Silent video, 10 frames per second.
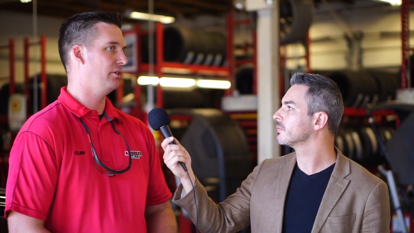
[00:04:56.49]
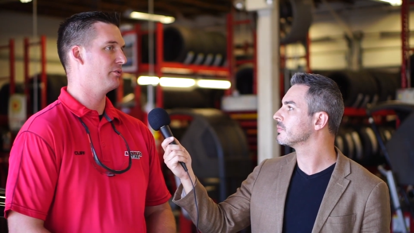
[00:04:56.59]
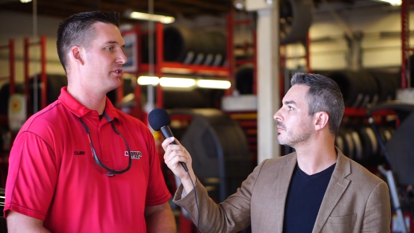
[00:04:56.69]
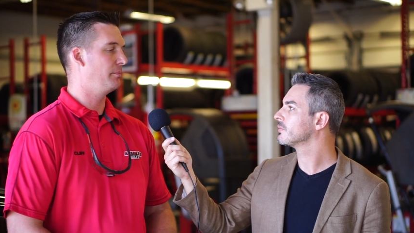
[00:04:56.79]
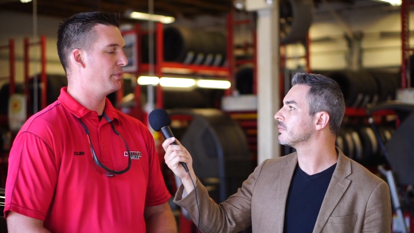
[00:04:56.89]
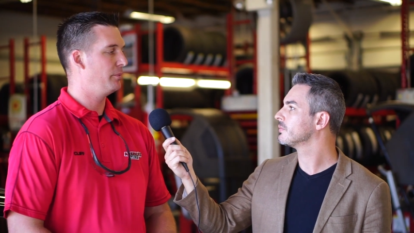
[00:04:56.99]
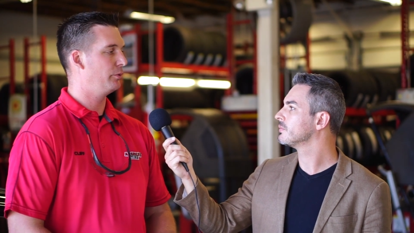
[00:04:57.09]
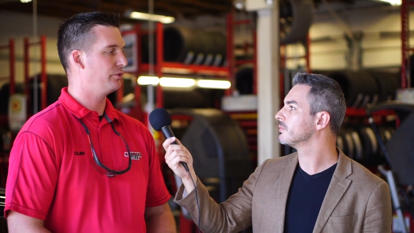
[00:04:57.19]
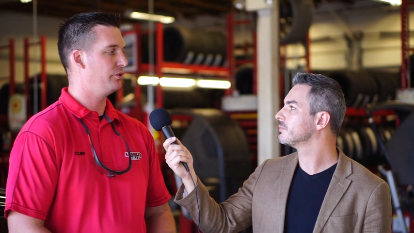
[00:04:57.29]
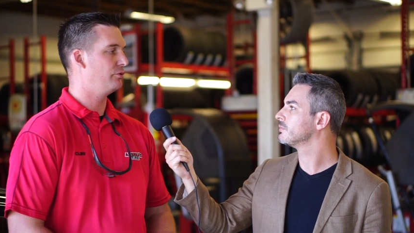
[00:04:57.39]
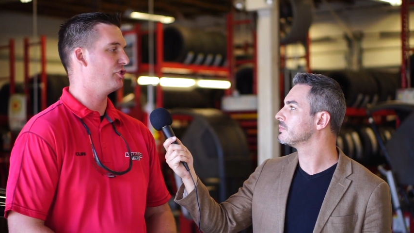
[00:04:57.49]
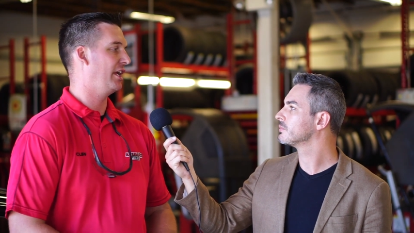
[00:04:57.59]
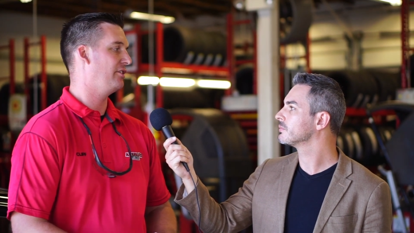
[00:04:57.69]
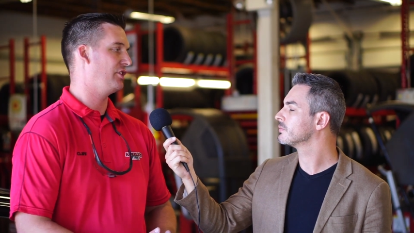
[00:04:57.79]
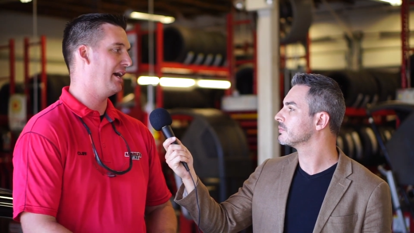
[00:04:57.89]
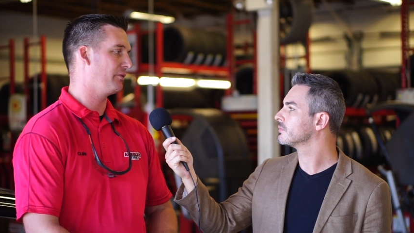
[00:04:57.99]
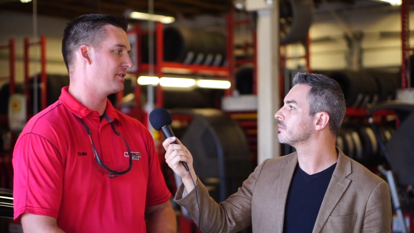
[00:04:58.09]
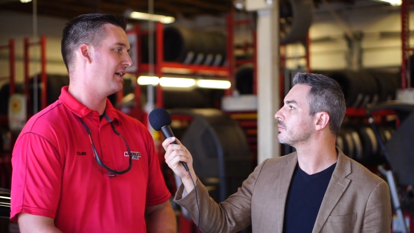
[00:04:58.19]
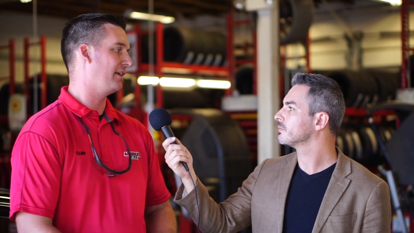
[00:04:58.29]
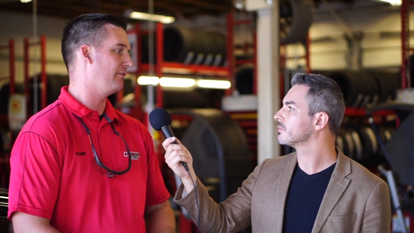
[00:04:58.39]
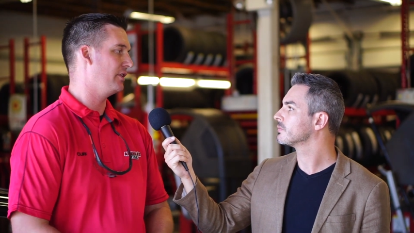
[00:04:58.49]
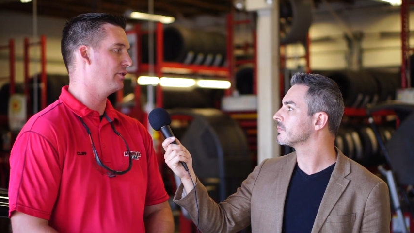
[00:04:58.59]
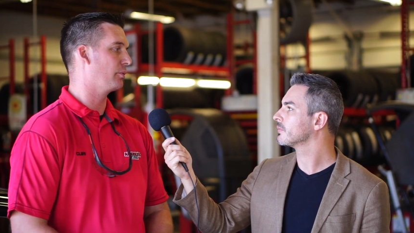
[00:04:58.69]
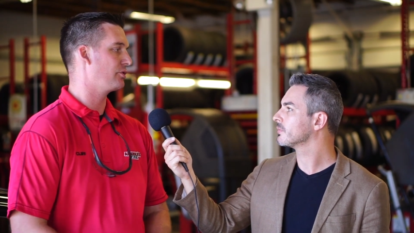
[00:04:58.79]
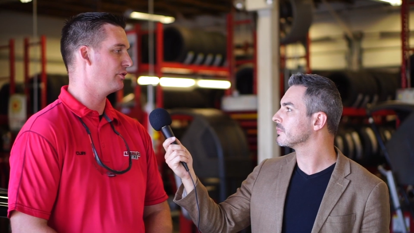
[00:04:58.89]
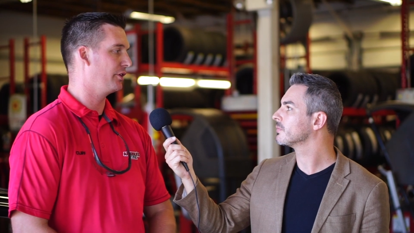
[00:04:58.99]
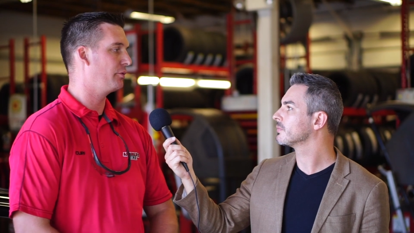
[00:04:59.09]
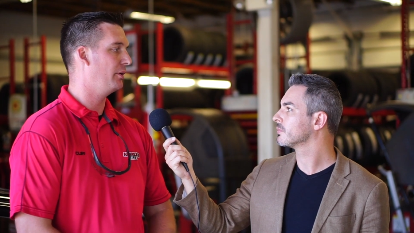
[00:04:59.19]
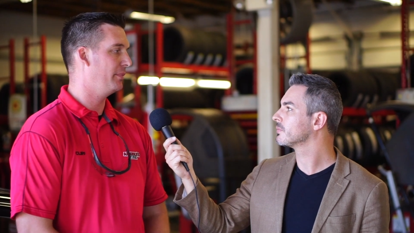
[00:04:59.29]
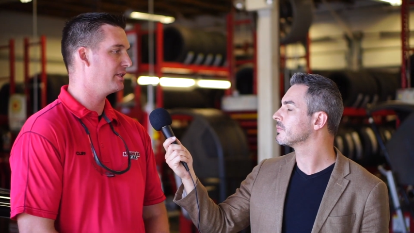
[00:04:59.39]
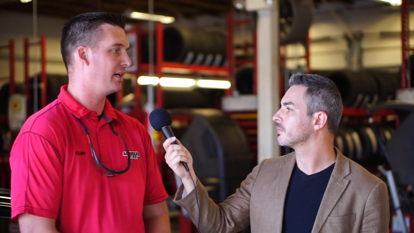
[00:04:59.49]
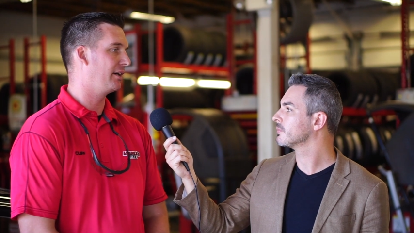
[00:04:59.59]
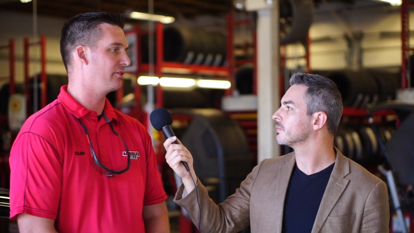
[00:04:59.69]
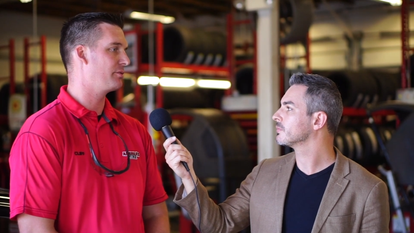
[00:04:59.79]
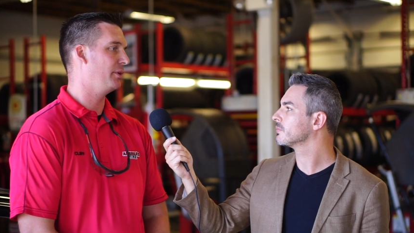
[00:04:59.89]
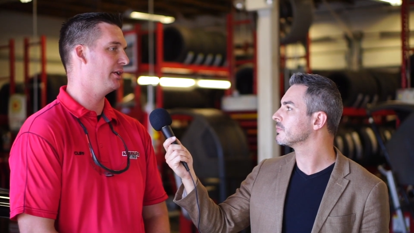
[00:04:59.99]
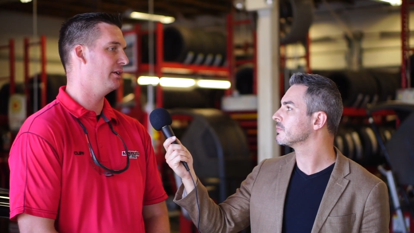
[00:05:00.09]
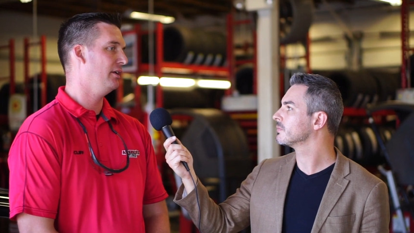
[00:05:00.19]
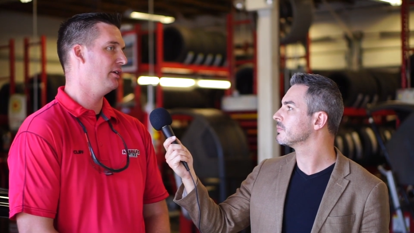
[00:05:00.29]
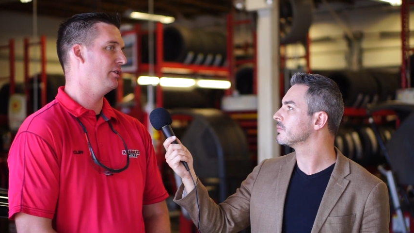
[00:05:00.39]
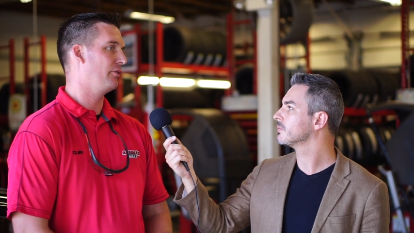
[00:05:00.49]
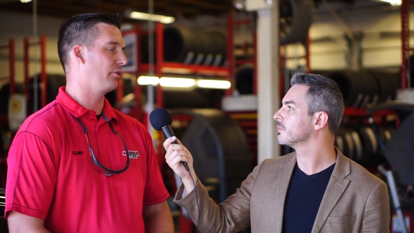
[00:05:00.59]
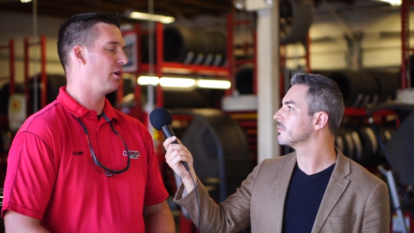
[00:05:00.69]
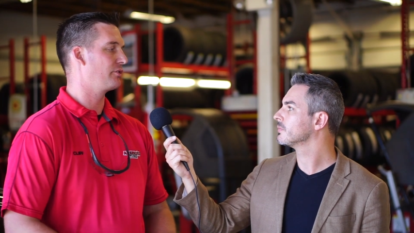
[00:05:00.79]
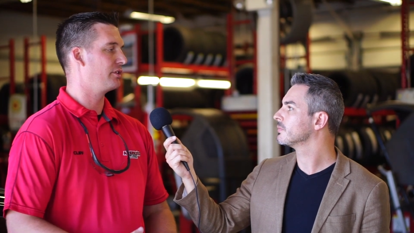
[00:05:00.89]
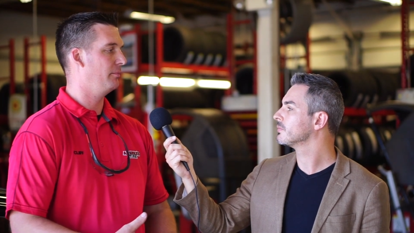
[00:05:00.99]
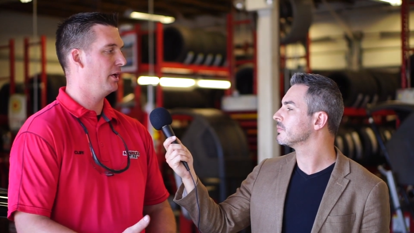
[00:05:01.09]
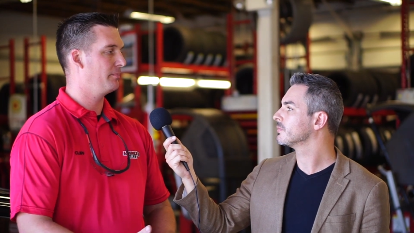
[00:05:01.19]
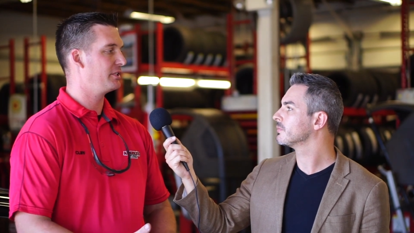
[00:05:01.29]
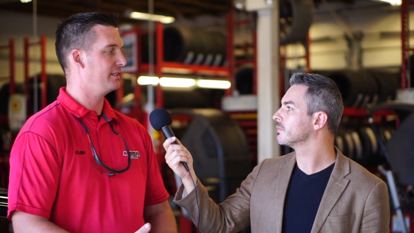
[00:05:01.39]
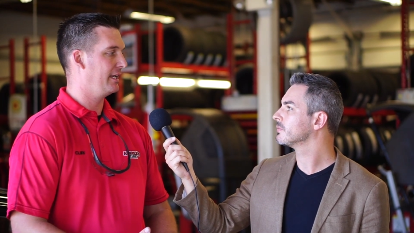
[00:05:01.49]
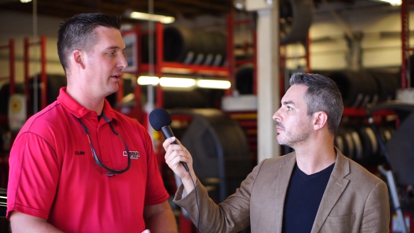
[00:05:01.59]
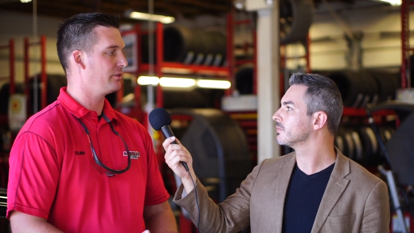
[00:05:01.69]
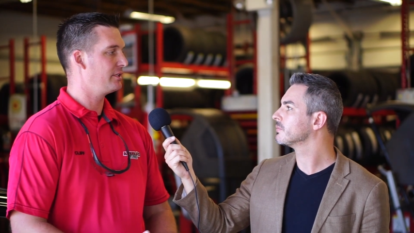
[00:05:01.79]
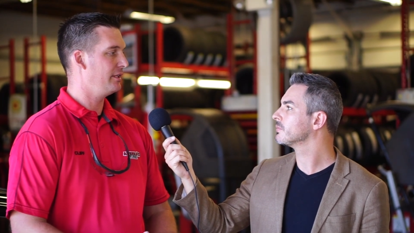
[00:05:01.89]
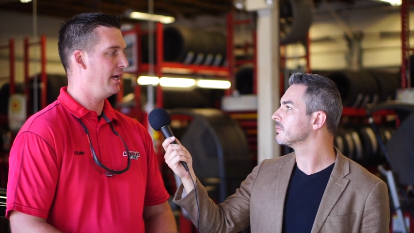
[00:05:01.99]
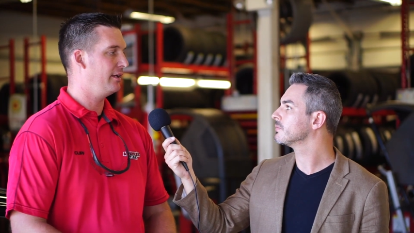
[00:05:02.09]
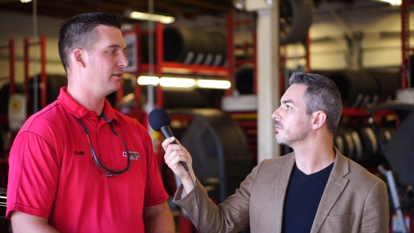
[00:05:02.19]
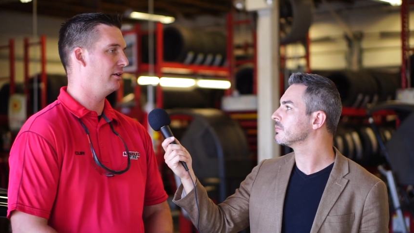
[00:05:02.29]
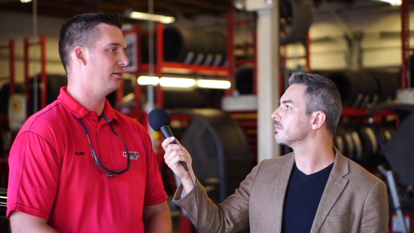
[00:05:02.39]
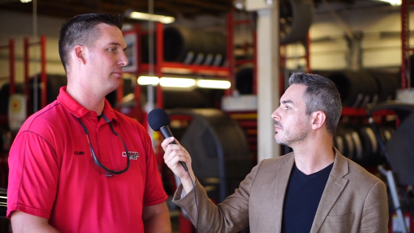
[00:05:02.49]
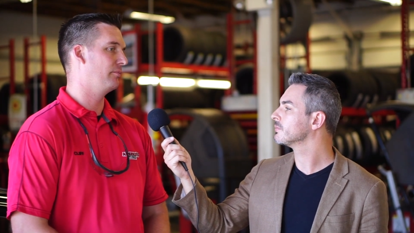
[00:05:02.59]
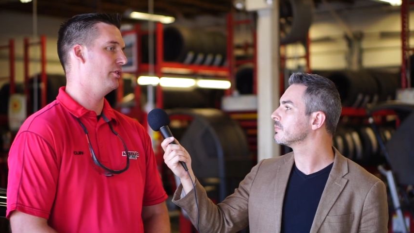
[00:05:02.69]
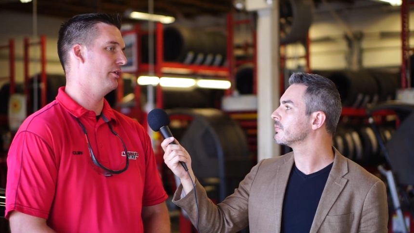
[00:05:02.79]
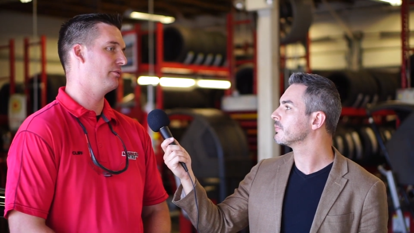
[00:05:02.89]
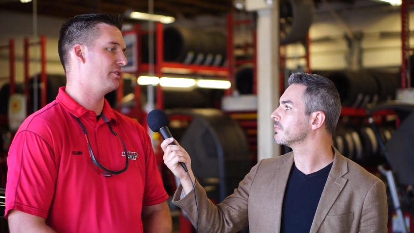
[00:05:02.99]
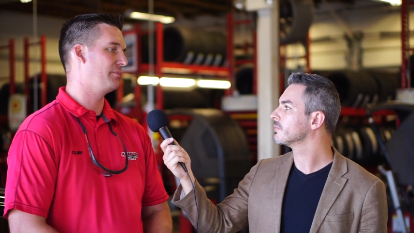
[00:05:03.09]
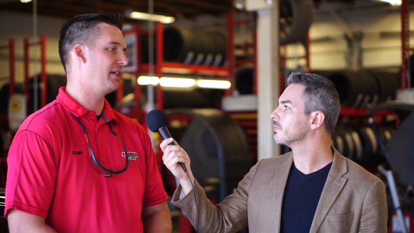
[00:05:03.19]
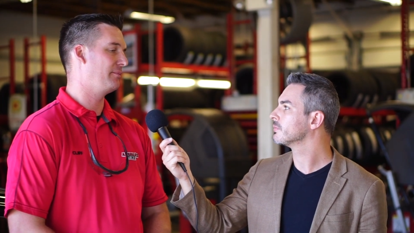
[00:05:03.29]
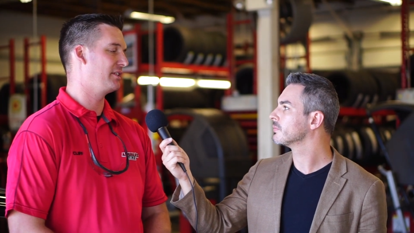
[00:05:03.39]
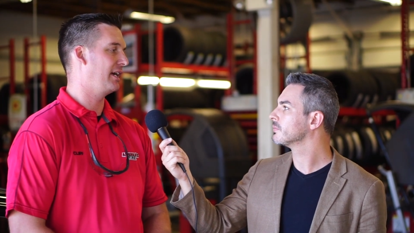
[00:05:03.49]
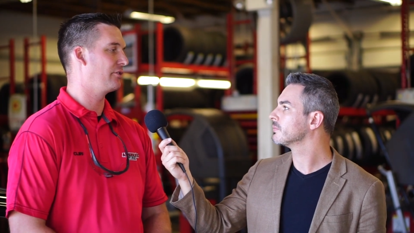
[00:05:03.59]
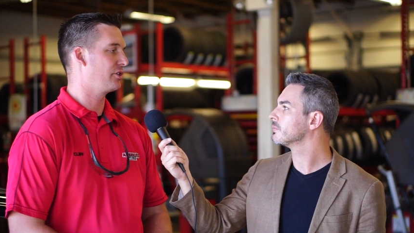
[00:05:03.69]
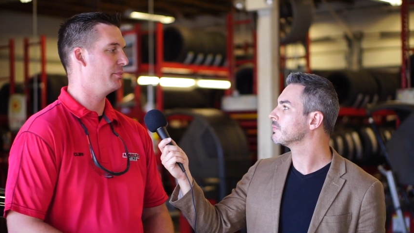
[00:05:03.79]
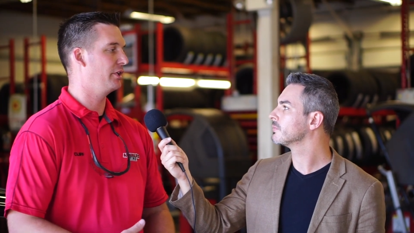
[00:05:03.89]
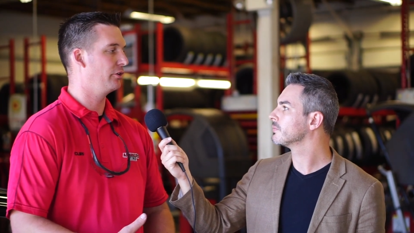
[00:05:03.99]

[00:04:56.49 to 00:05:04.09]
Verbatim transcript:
Speaker 1: You know, some people do change outside of the original equipment tires, but you know there are some ups and downs to that. Um, you know, sometimes the tires could be a